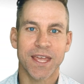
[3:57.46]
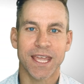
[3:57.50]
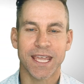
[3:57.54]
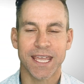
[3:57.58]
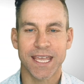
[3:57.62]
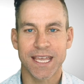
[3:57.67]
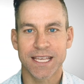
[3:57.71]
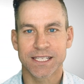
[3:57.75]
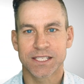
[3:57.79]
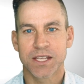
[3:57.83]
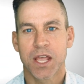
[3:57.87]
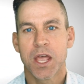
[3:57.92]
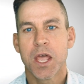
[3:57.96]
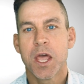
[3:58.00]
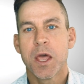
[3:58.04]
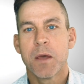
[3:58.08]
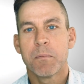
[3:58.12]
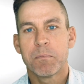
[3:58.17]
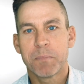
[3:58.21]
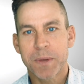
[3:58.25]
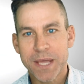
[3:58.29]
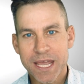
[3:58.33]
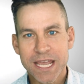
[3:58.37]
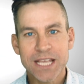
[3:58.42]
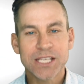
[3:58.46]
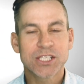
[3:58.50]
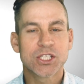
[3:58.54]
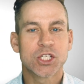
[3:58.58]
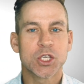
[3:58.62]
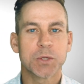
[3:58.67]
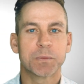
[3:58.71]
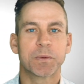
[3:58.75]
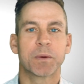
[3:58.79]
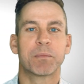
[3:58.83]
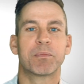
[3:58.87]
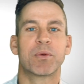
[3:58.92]
thing is being
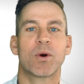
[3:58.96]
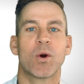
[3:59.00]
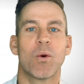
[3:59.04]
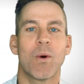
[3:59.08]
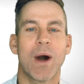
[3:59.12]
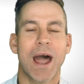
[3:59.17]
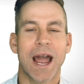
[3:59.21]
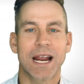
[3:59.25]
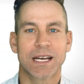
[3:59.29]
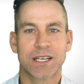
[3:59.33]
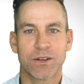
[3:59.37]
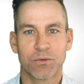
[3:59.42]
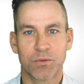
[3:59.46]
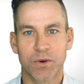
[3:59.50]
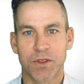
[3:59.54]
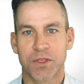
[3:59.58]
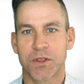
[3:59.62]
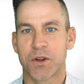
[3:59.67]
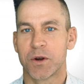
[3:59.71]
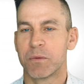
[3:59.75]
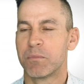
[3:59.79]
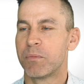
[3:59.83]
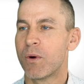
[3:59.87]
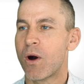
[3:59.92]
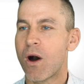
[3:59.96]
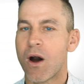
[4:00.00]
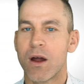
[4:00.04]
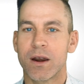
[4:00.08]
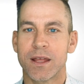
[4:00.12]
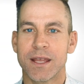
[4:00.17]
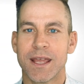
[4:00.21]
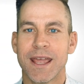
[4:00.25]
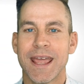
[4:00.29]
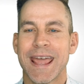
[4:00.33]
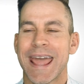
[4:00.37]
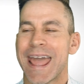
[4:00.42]
super proactive with your
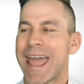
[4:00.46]
body